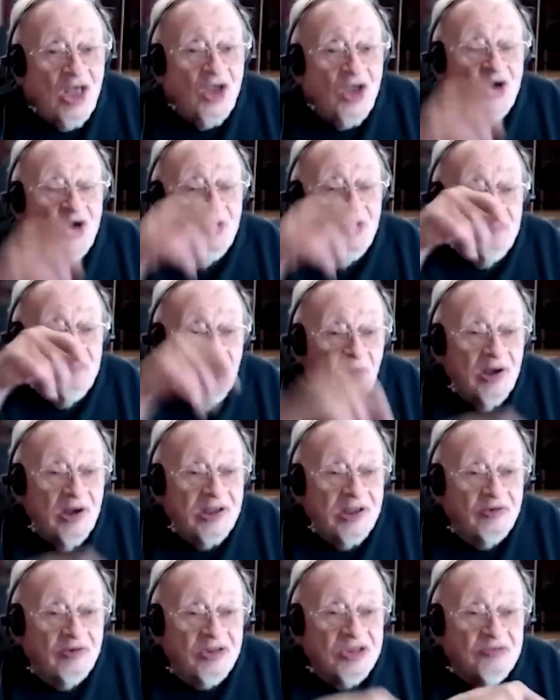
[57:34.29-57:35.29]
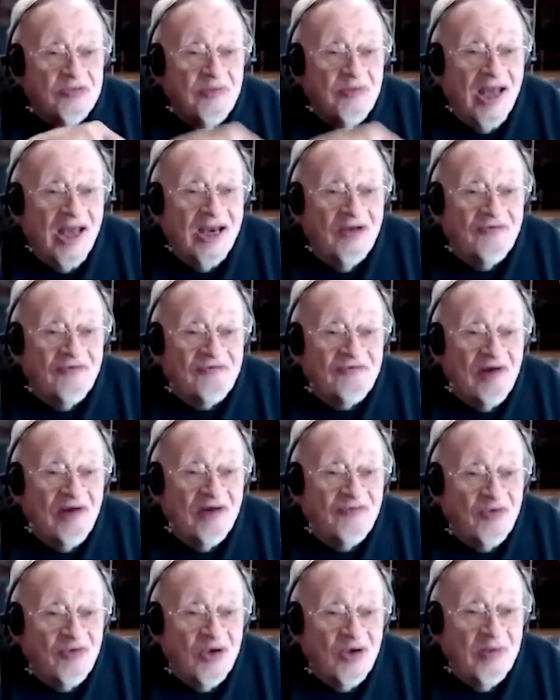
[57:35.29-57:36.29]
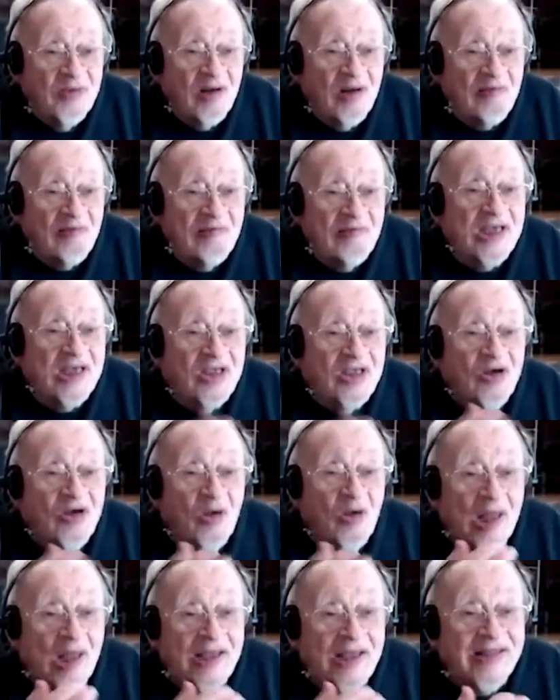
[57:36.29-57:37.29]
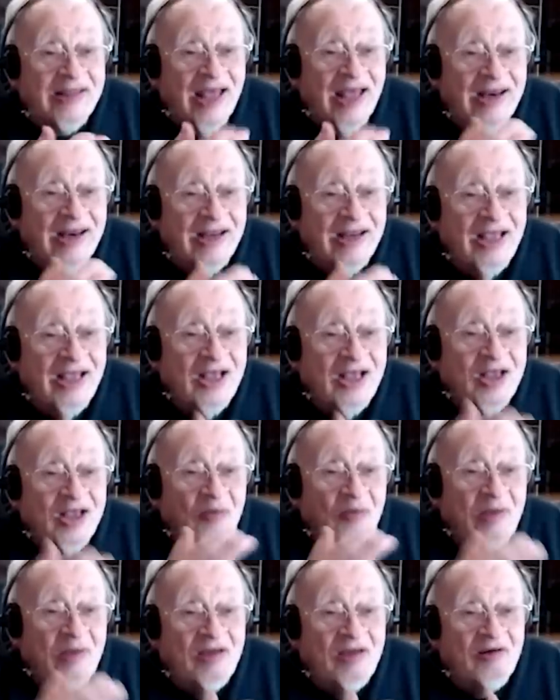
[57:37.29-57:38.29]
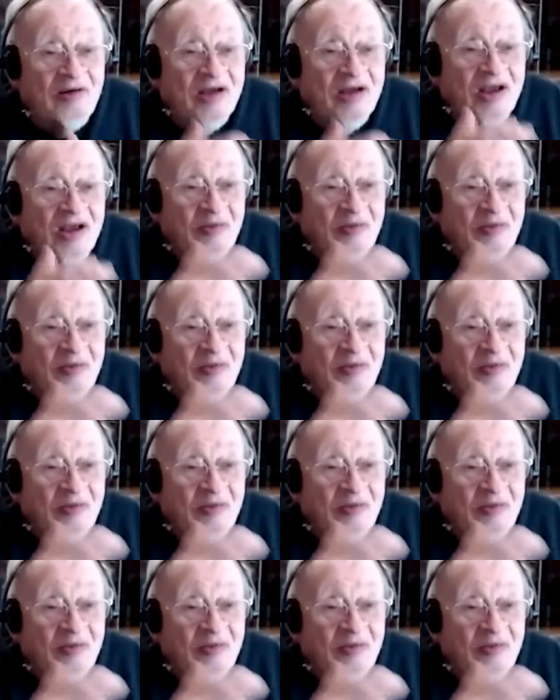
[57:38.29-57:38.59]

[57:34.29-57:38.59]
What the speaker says: You point to a spot in front of you in the middle of the ring. You go like that. Come here.